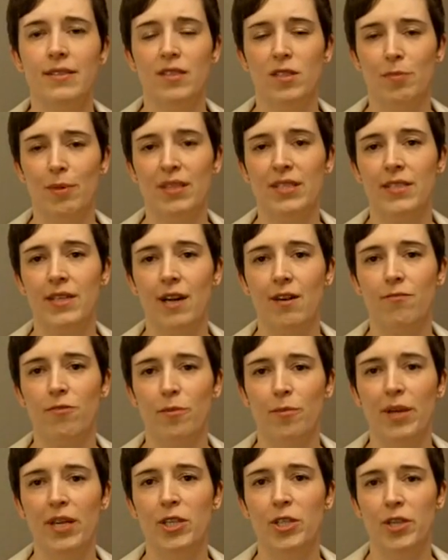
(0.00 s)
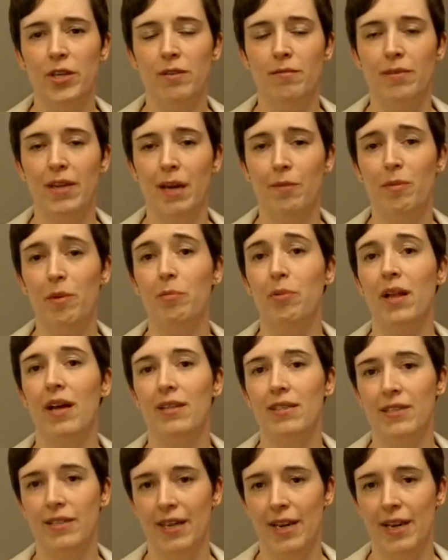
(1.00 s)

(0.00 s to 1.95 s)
dispense confirmation can be plotted